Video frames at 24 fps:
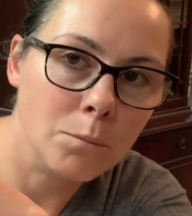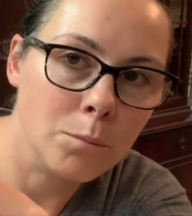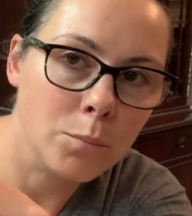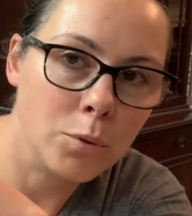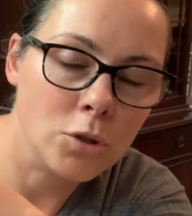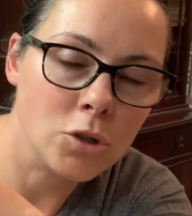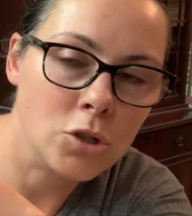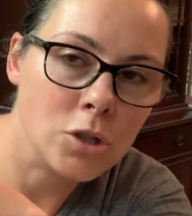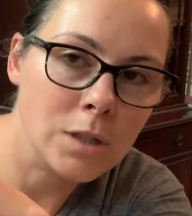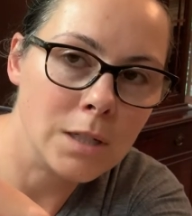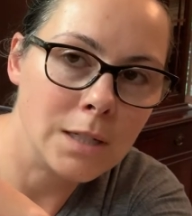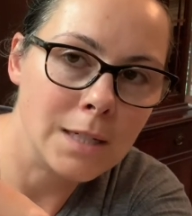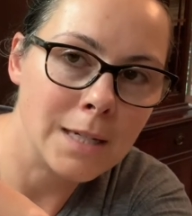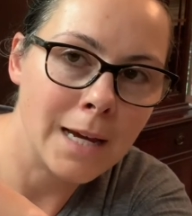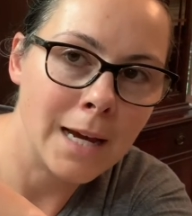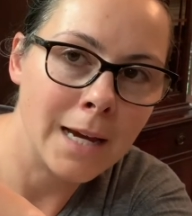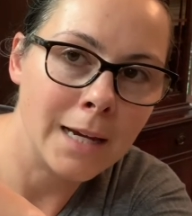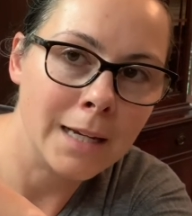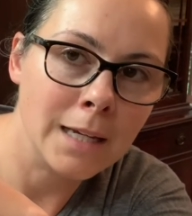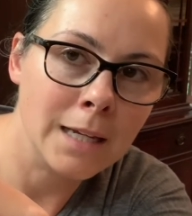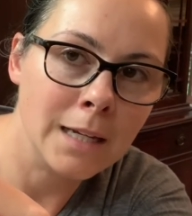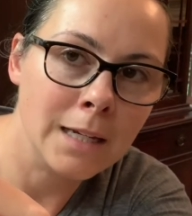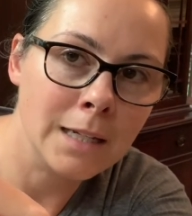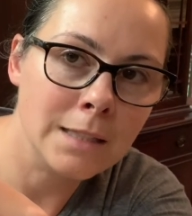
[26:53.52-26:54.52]
push the
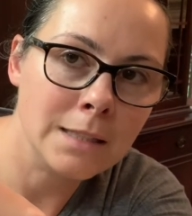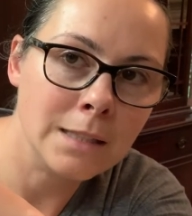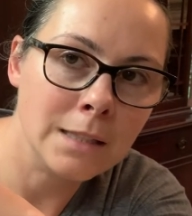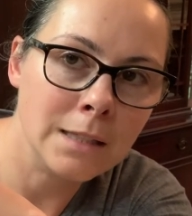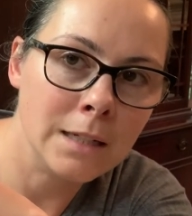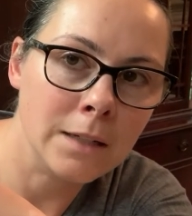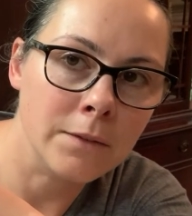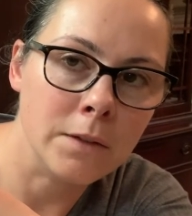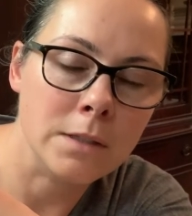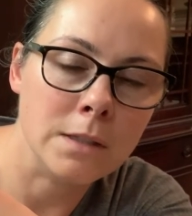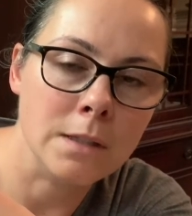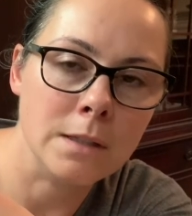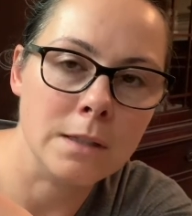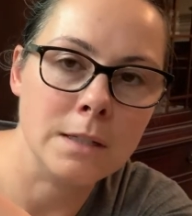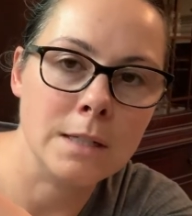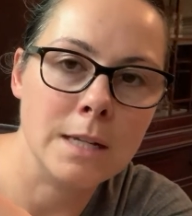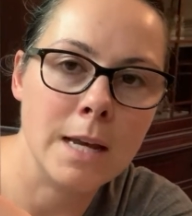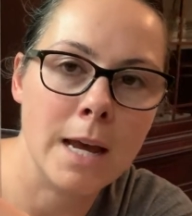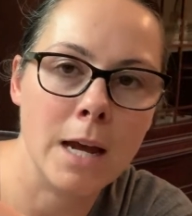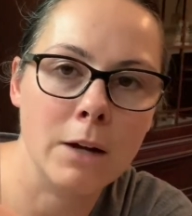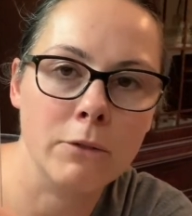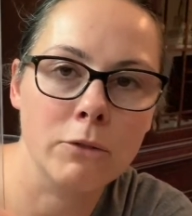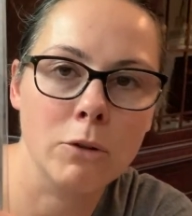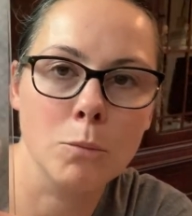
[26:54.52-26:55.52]
tack in easily, and this is a
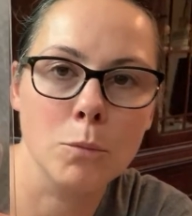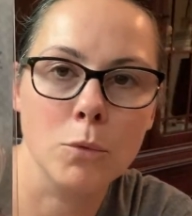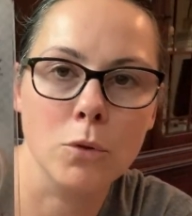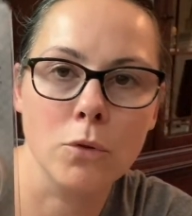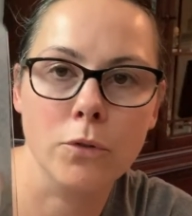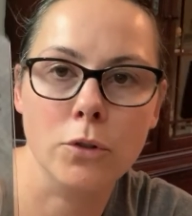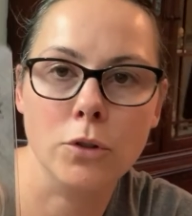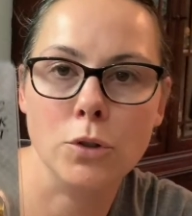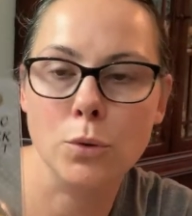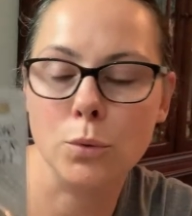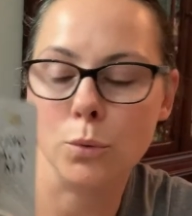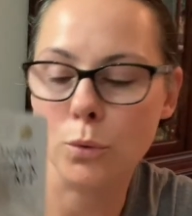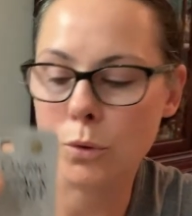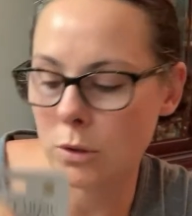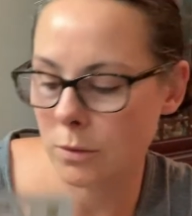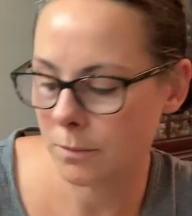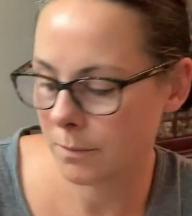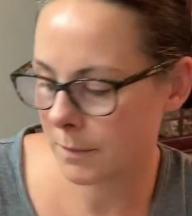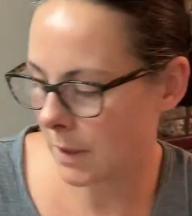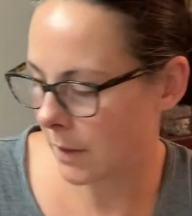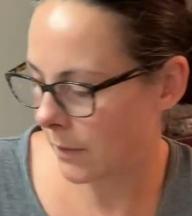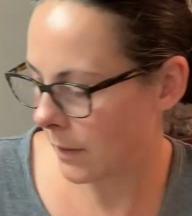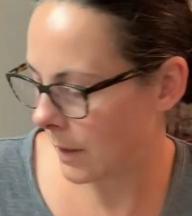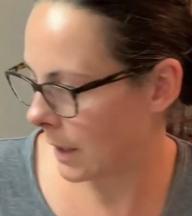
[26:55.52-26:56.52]
tack remover
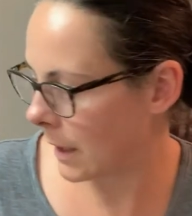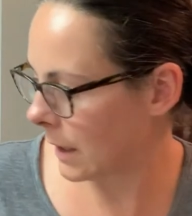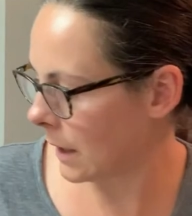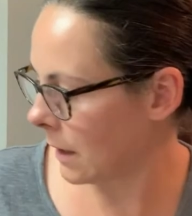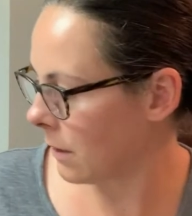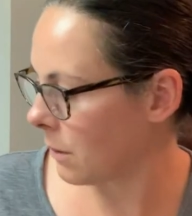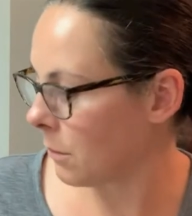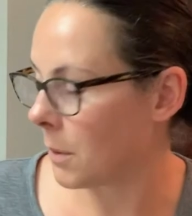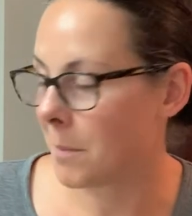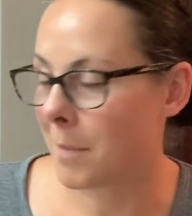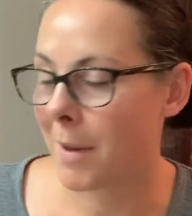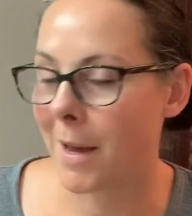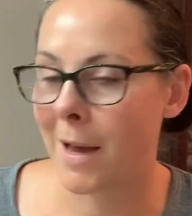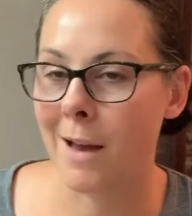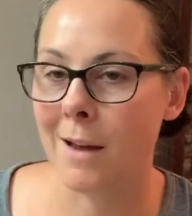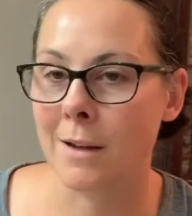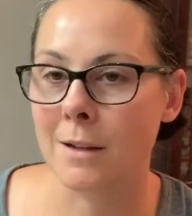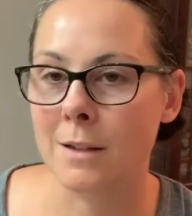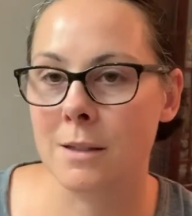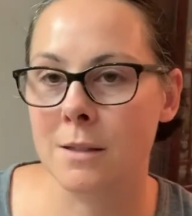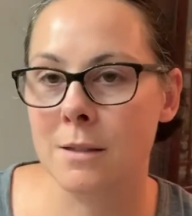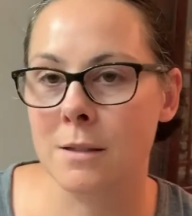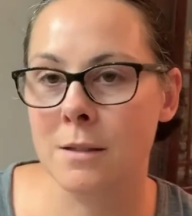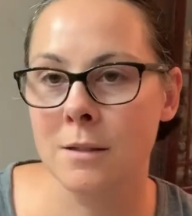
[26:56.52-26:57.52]
tool. And then I got three
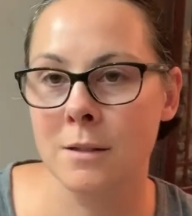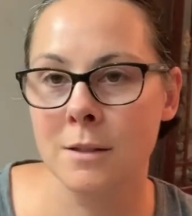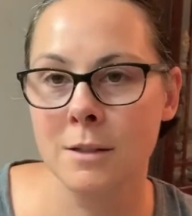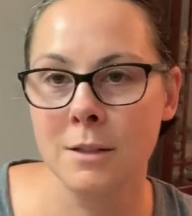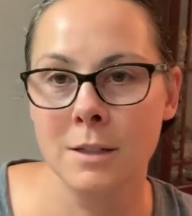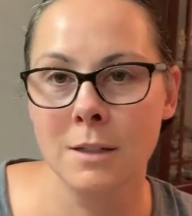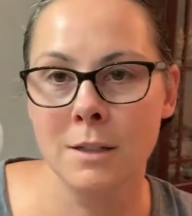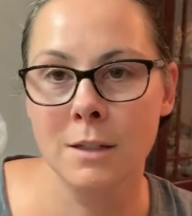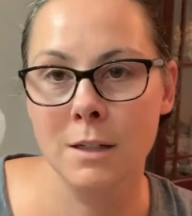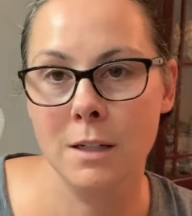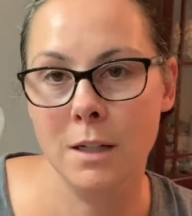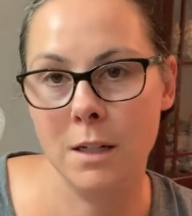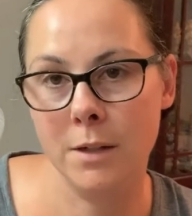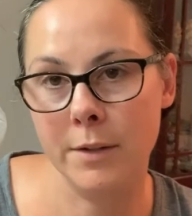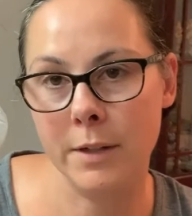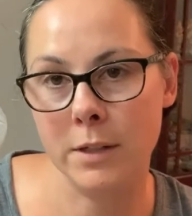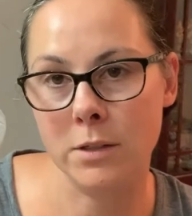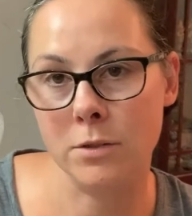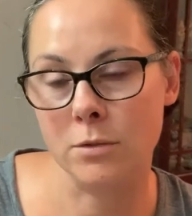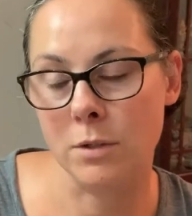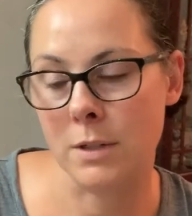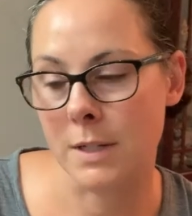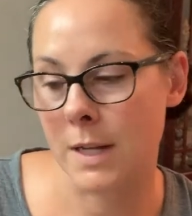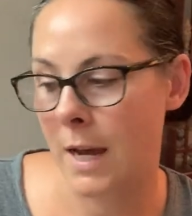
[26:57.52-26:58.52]
packs of
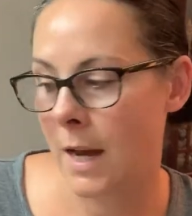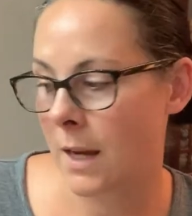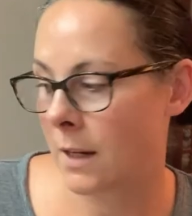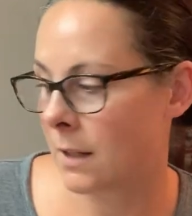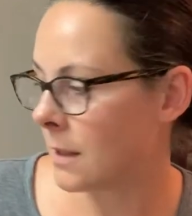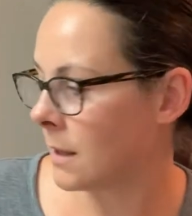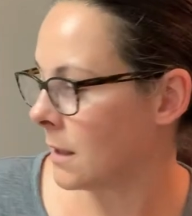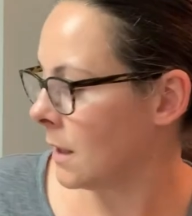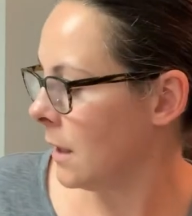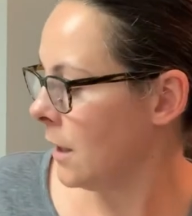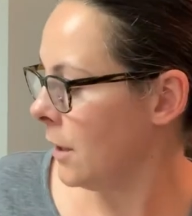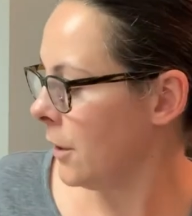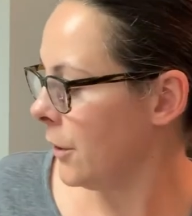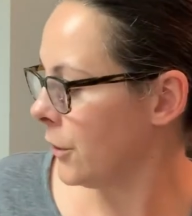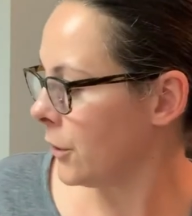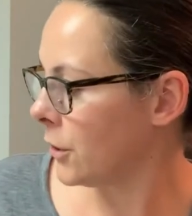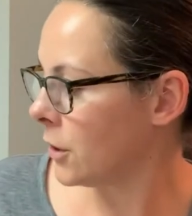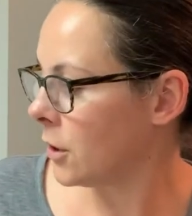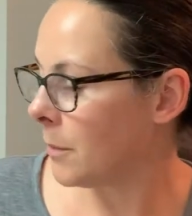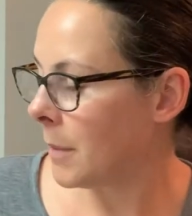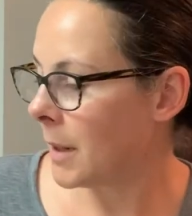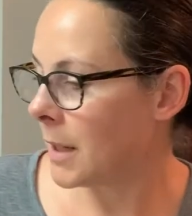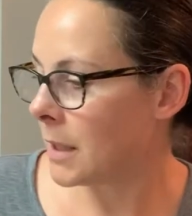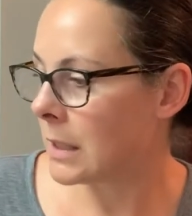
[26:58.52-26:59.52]
extra tacks.
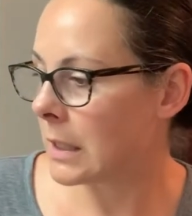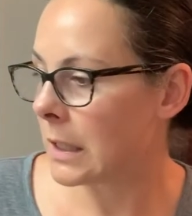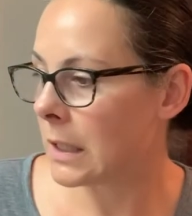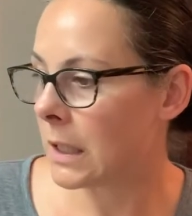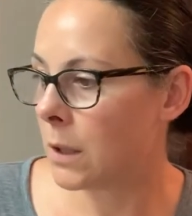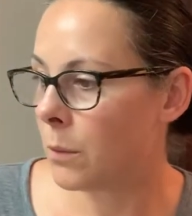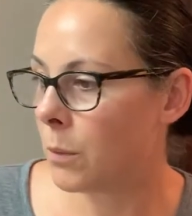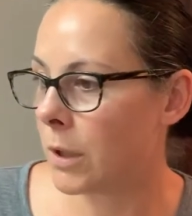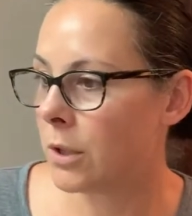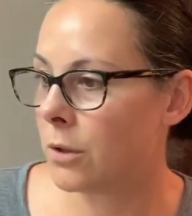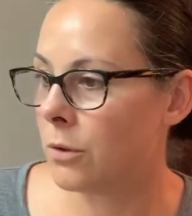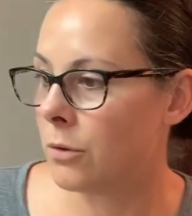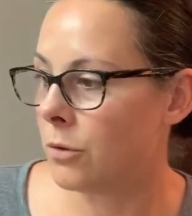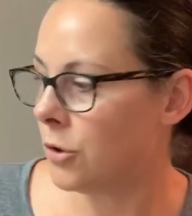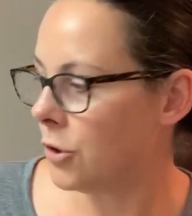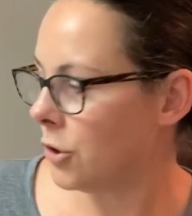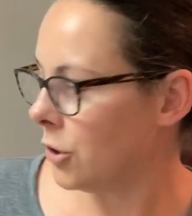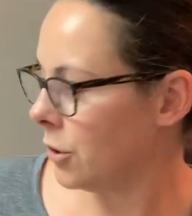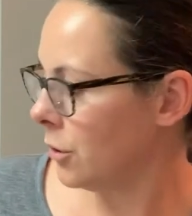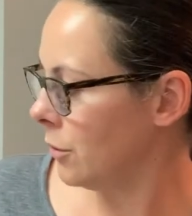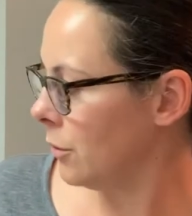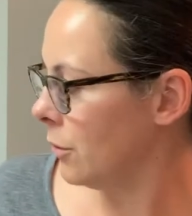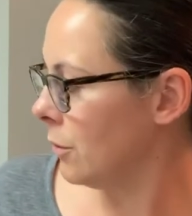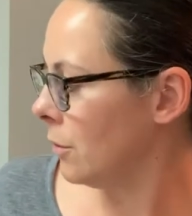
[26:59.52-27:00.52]
So basically what you
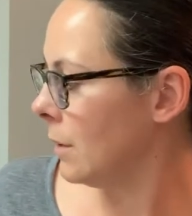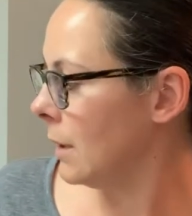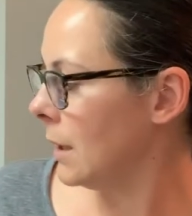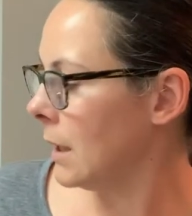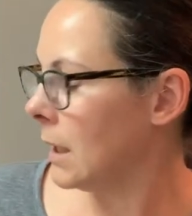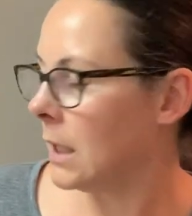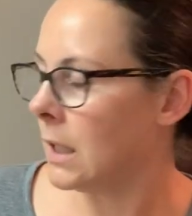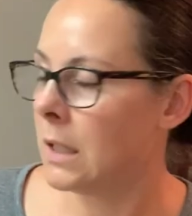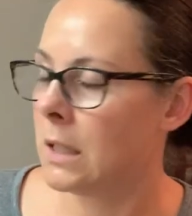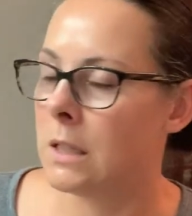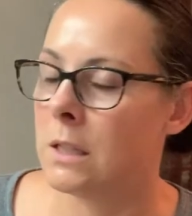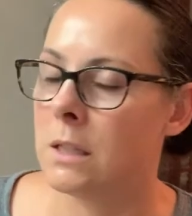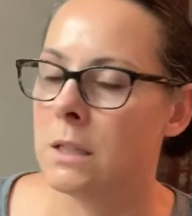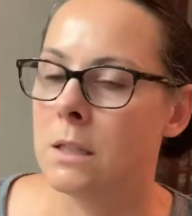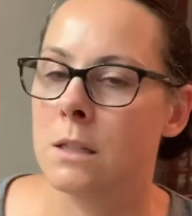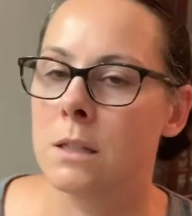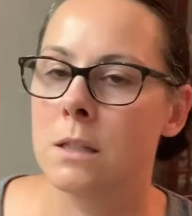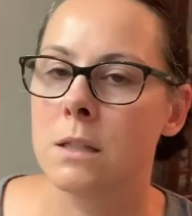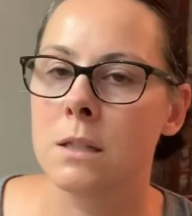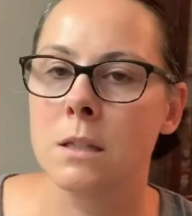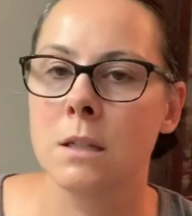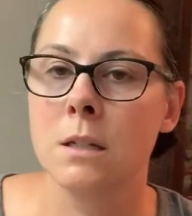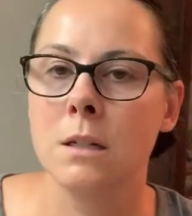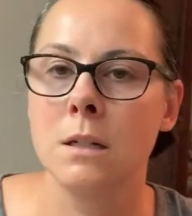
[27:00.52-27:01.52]
do is